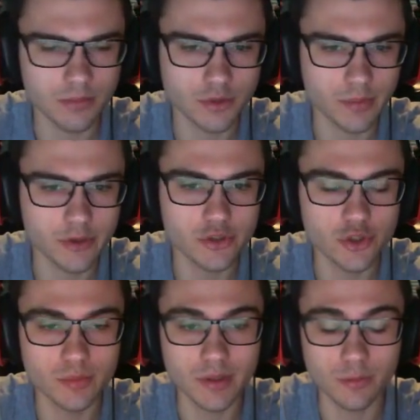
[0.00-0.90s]
so I'm going to
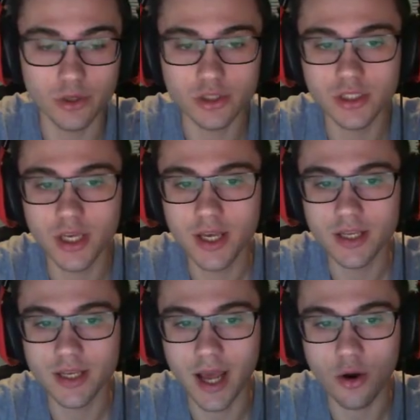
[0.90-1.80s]
assume it works.
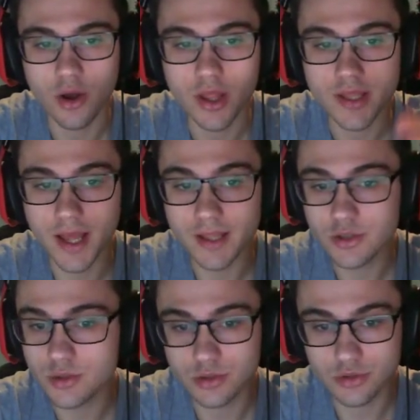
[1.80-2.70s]
Now,
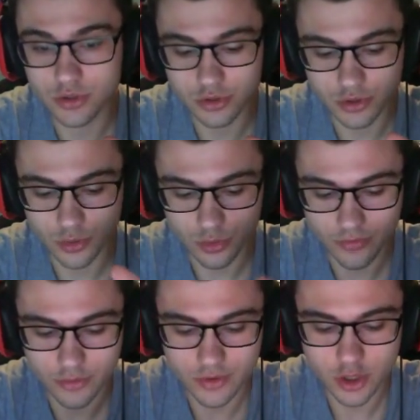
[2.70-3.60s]
that's
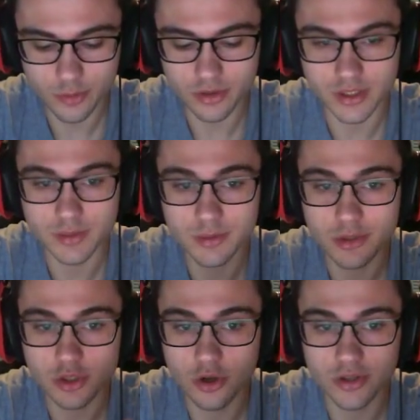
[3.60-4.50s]
if you read their ability, that's pretty
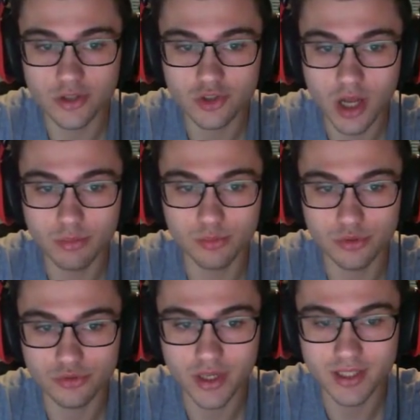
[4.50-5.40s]
much all the
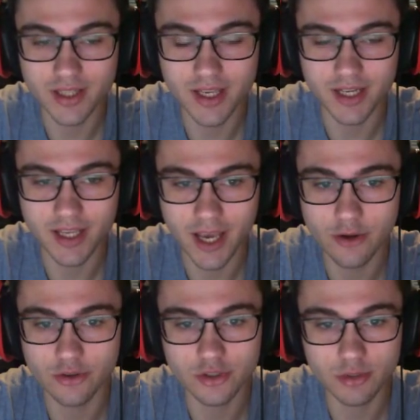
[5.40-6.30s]
unstoppables, right, that they can
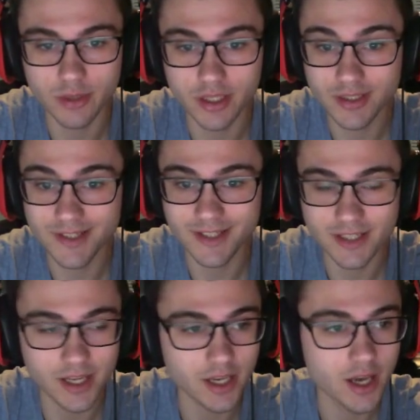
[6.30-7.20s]
counter. So I'm like, this is
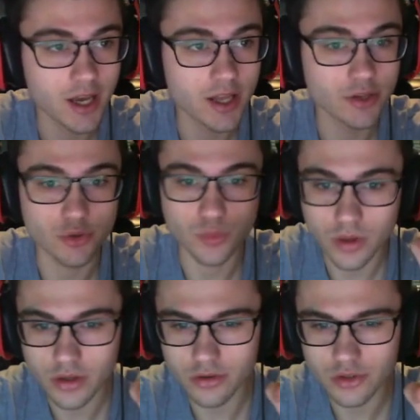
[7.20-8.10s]
sick. There's one other